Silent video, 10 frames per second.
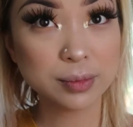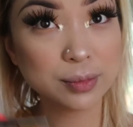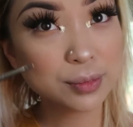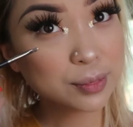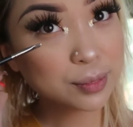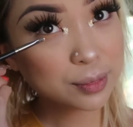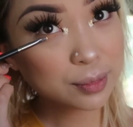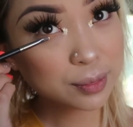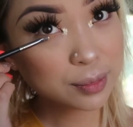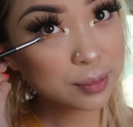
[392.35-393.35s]

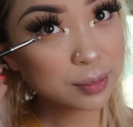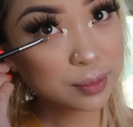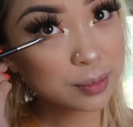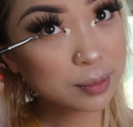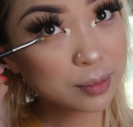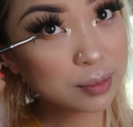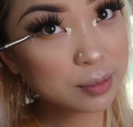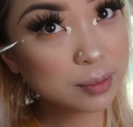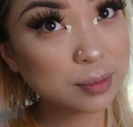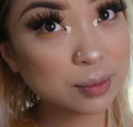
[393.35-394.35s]

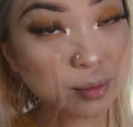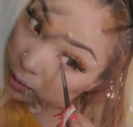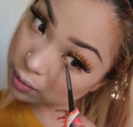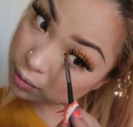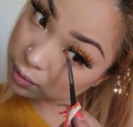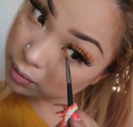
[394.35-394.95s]
Nothing is said.